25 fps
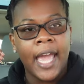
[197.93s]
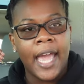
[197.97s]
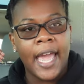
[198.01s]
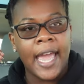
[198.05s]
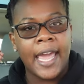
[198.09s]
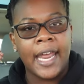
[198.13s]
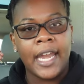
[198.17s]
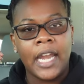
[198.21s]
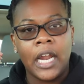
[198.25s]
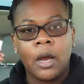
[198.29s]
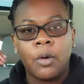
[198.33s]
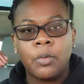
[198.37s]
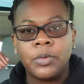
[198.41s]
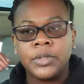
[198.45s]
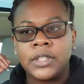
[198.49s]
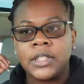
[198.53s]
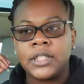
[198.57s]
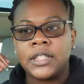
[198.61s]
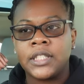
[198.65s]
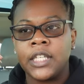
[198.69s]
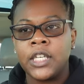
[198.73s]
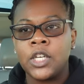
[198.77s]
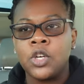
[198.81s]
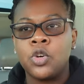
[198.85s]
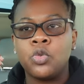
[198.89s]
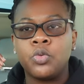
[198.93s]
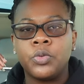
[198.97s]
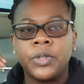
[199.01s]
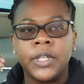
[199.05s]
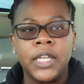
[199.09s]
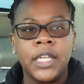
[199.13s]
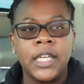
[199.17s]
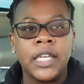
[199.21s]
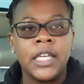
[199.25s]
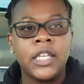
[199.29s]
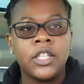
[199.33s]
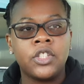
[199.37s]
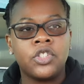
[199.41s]
And I would still
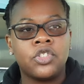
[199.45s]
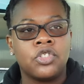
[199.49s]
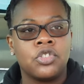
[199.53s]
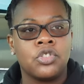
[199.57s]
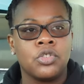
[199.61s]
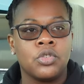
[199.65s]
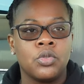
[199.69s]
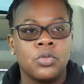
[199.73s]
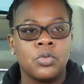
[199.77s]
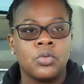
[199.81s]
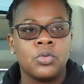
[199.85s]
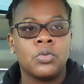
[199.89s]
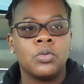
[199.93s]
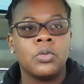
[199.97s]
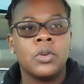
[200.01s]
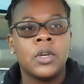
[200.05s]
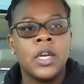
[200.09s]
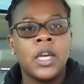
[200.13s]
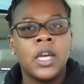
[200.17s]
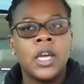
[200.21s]
need to,